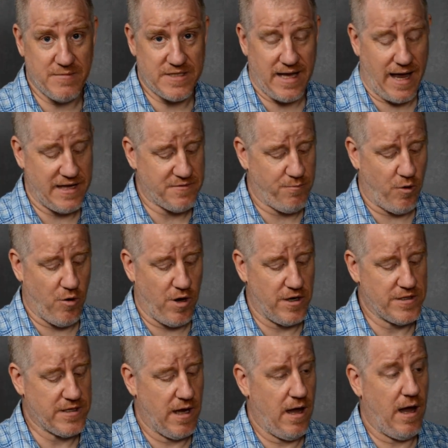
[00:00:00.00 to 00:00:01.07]
size
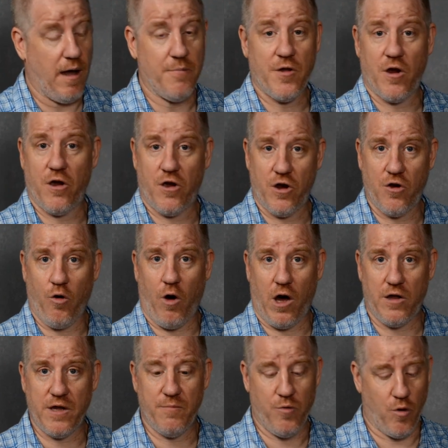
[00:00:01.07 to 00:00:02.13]
boards. They're a good
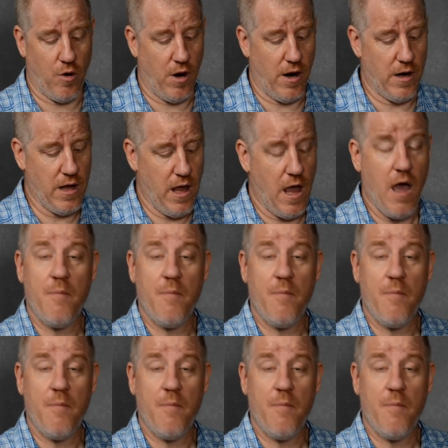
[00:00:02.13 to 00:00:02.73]
quality board.